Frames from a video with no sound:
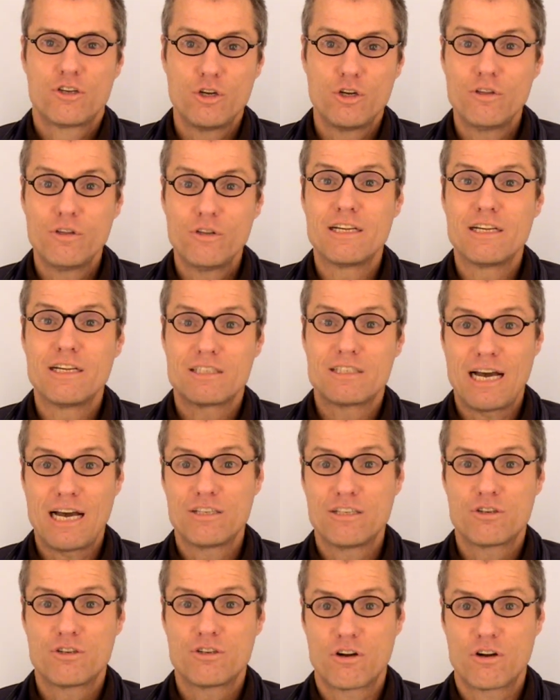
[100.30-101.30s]
two, that it's
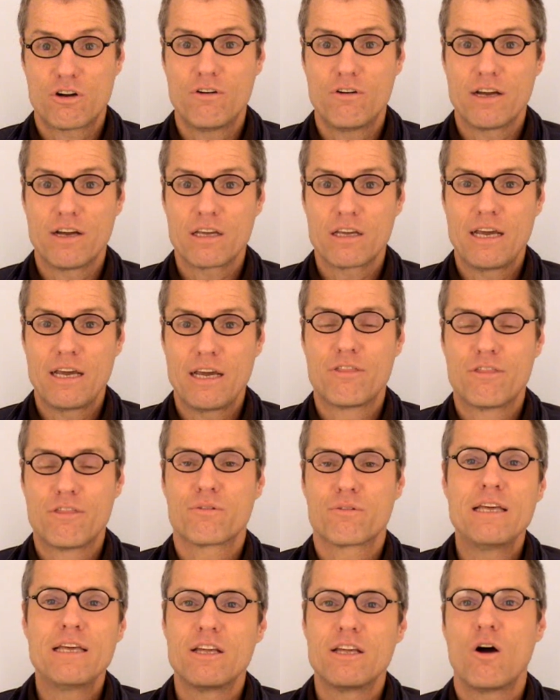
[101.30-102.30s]
isotrophic, and
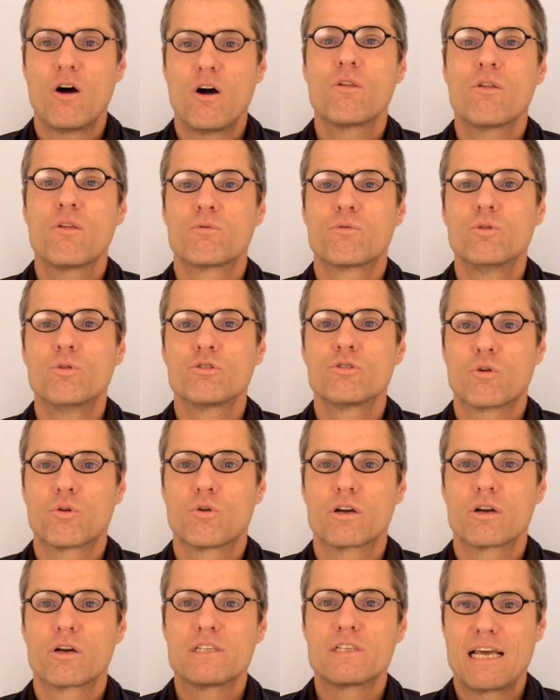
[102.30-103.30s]
three, that all the rules
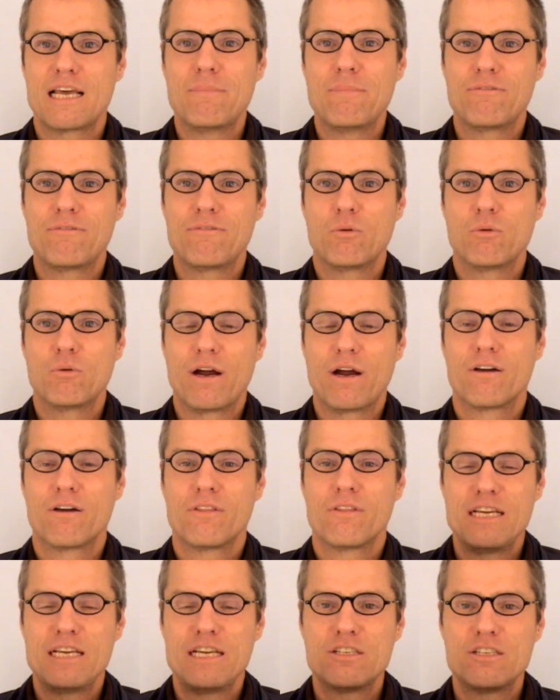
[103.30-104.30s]
work the same everywhere.
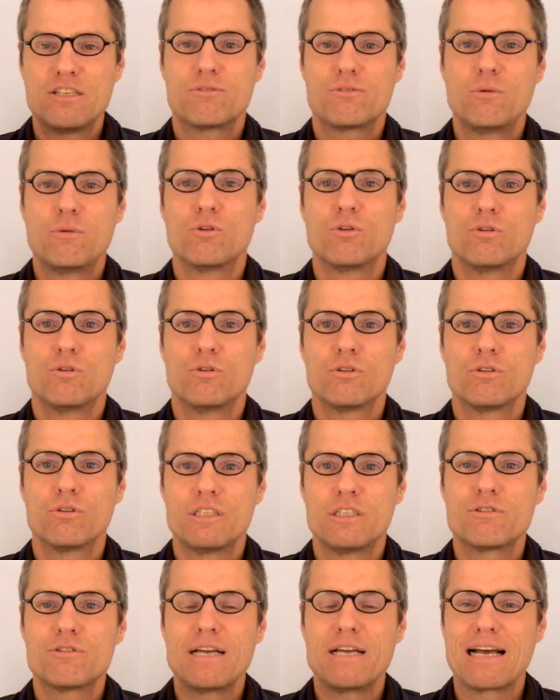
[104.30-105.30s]
These three rules,
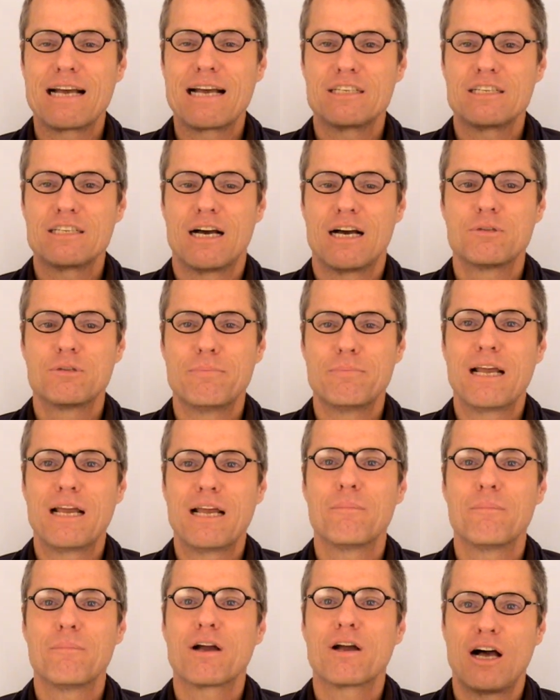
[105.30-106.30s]
these three axioms, make
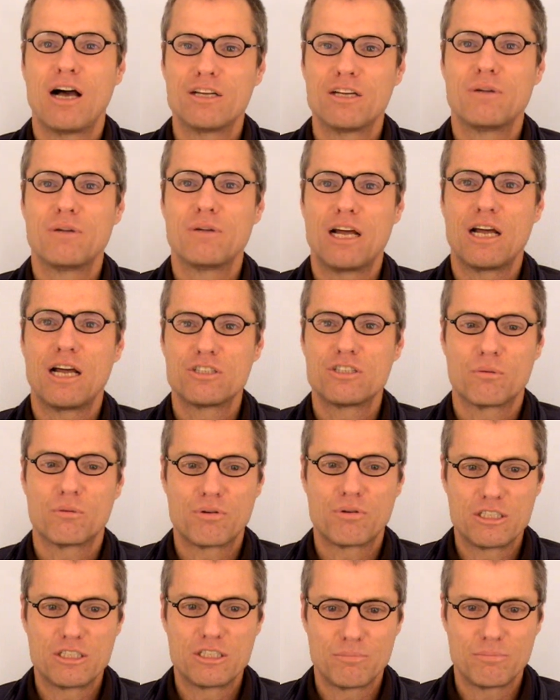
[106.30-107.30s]
up the cosmological
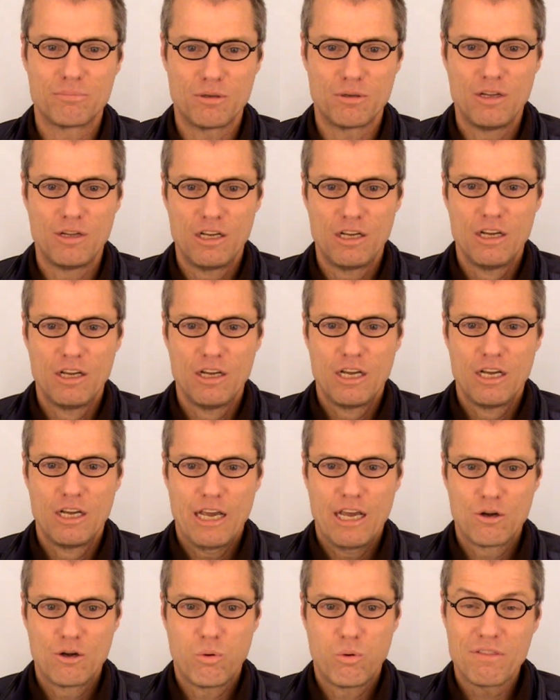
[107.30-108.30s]
principle.
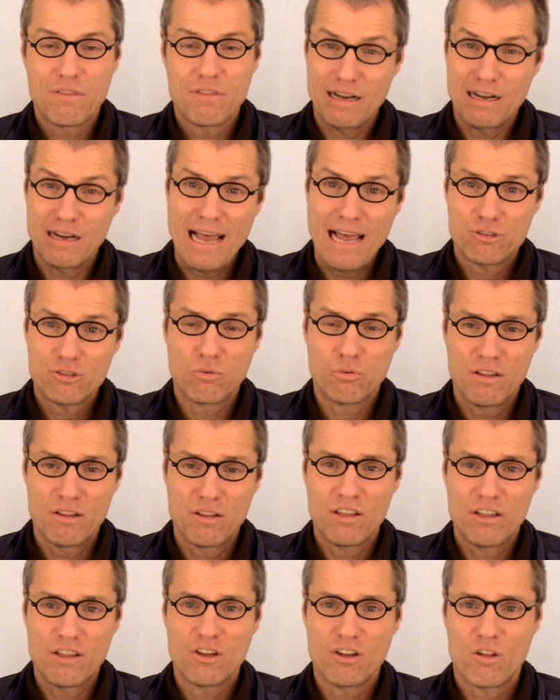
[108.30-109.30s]
And while the last
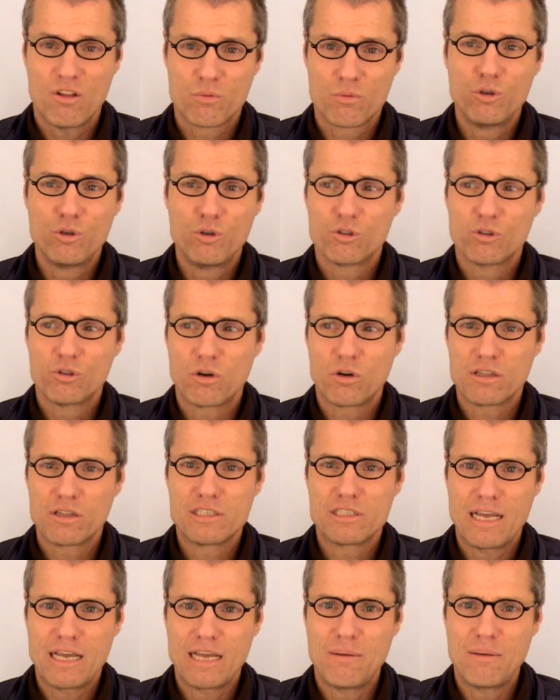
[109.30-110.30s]
one, that all the rules work
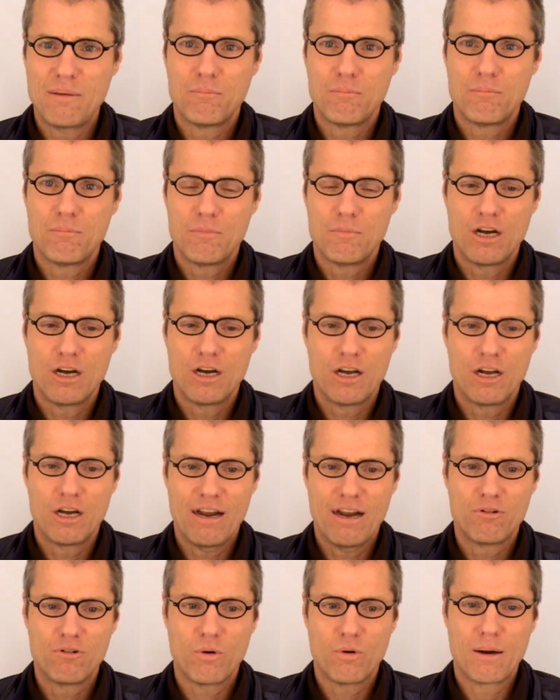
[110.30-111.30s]
the same
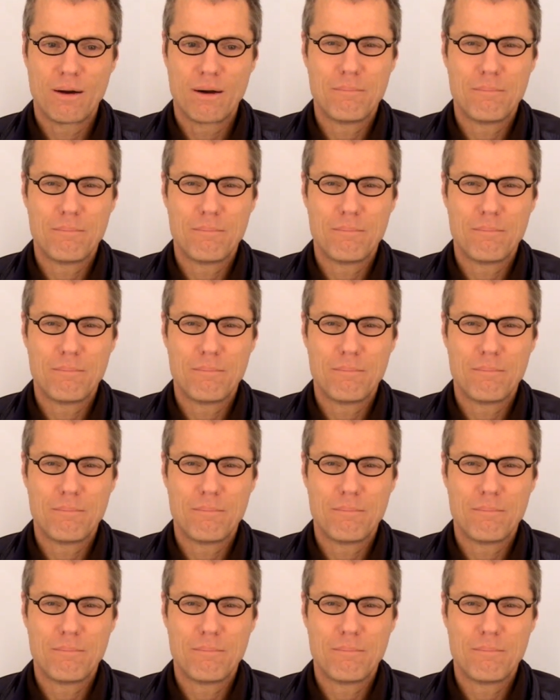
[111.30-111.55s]
everywhere,